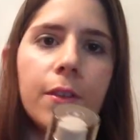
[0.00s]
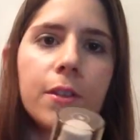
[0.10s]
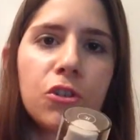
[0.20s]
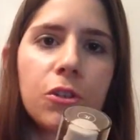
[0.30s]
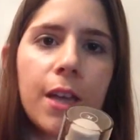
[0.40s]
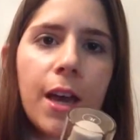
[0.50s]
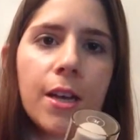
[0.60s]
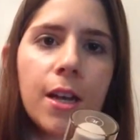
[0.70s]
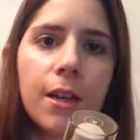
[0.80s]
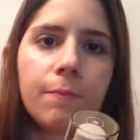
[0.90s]
This just
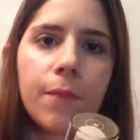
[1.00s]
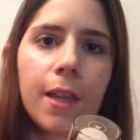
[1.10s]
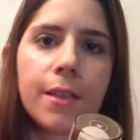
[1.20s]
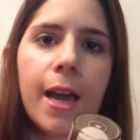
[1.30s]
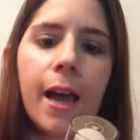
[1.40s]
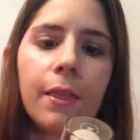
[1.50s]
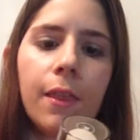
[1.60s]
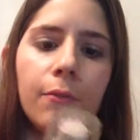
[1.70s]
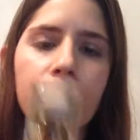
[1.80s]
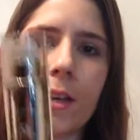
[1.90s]
had a tad
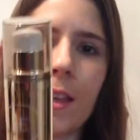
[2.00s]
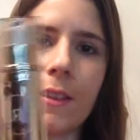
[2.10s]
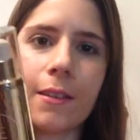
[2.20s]
left in it.